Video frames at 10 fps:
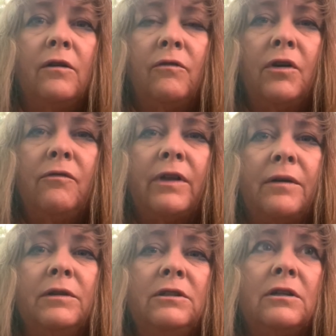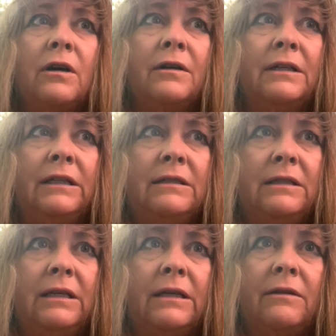Felt flowers are an
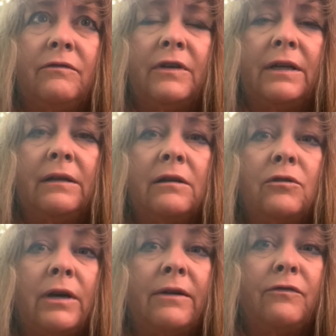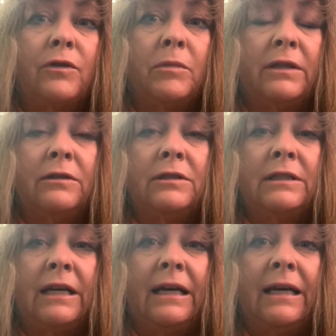easy and fun craft for Mother's
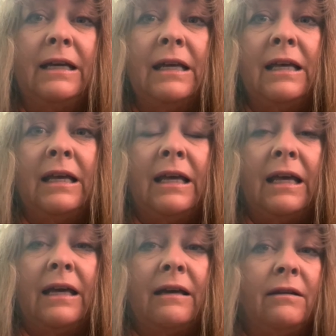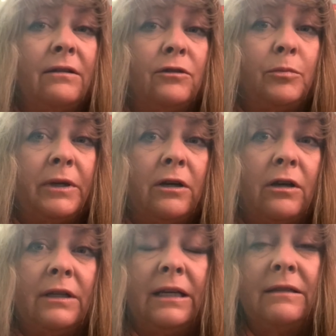Day and other spring
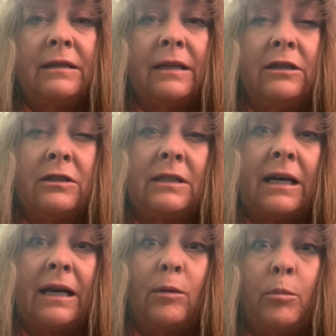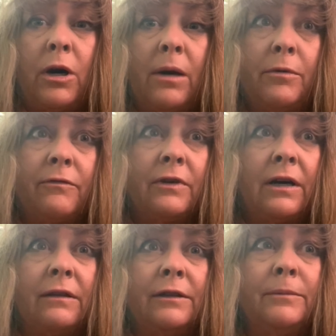holidays, and they just add a pop of
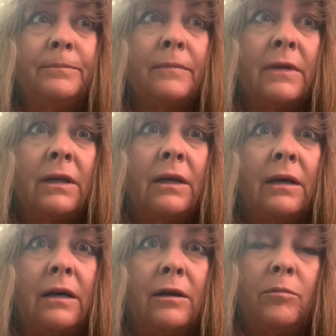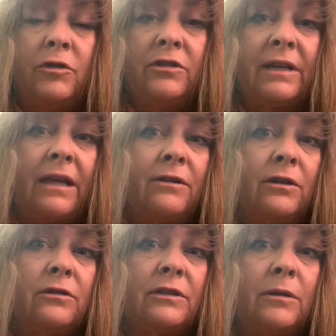color. Just
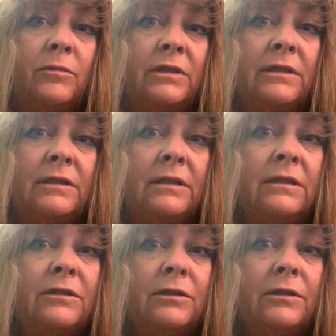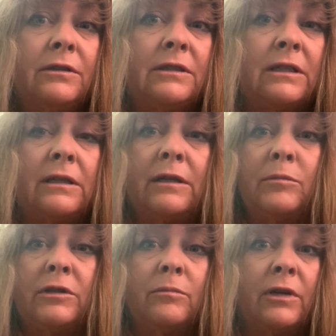gather some scissors,
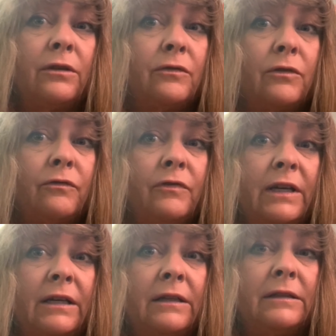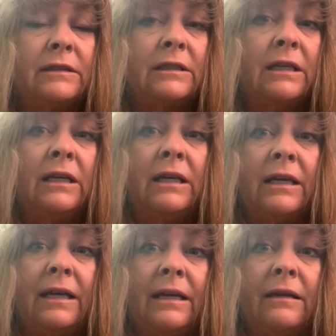some colorful felt,
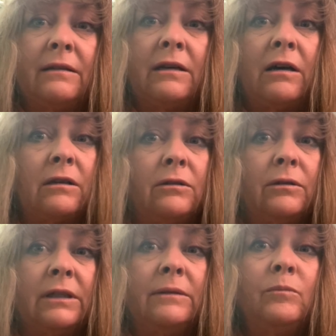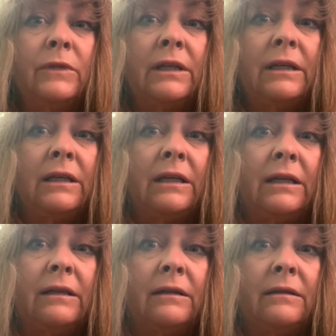and a hot glue gun,
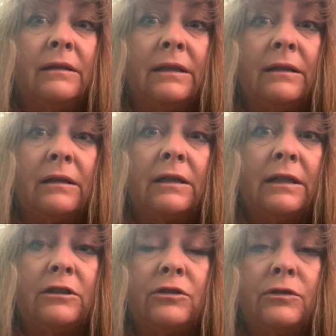and then cut